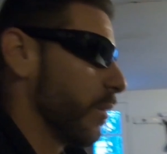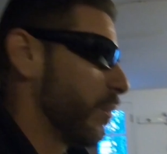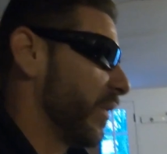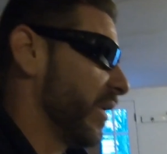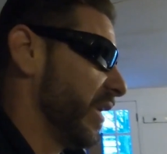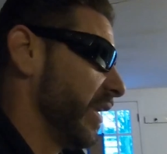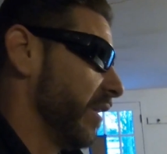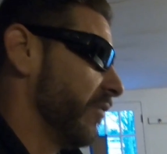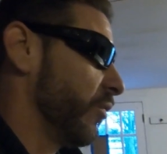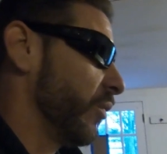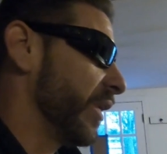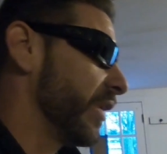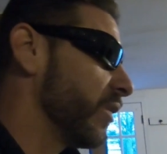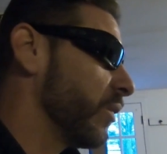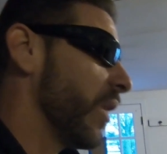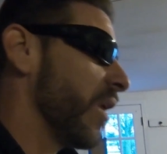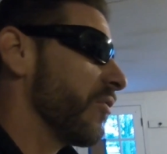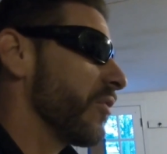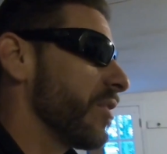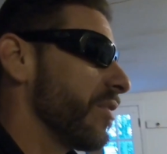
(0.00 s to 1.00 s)
but if we
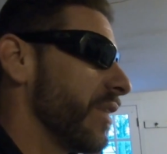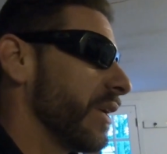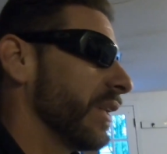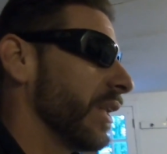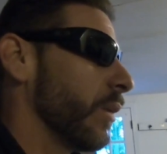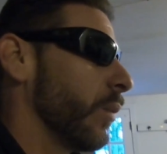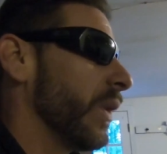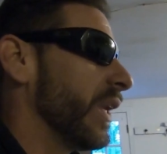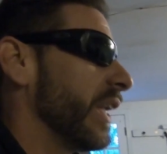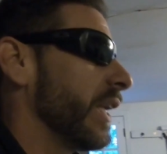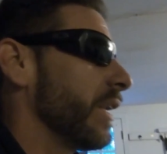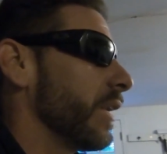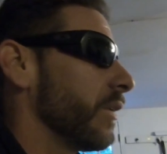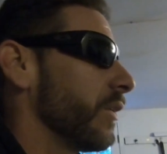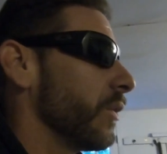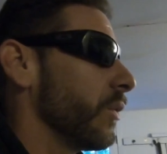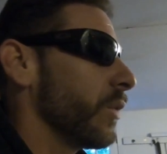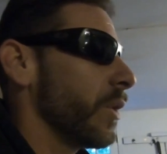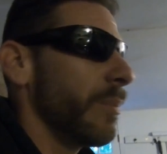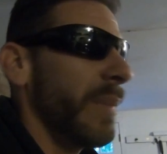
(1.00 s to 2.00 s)
do everything that we need to
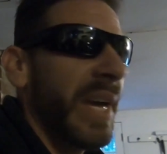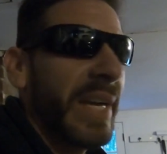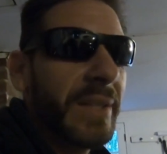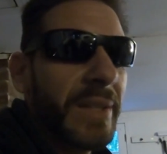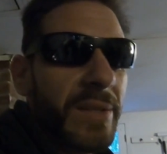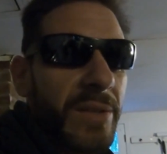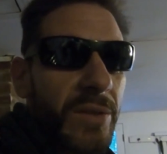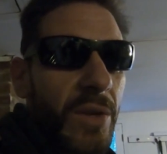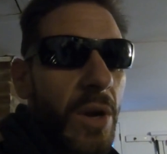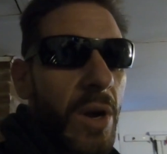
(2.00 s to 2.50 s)
do to make this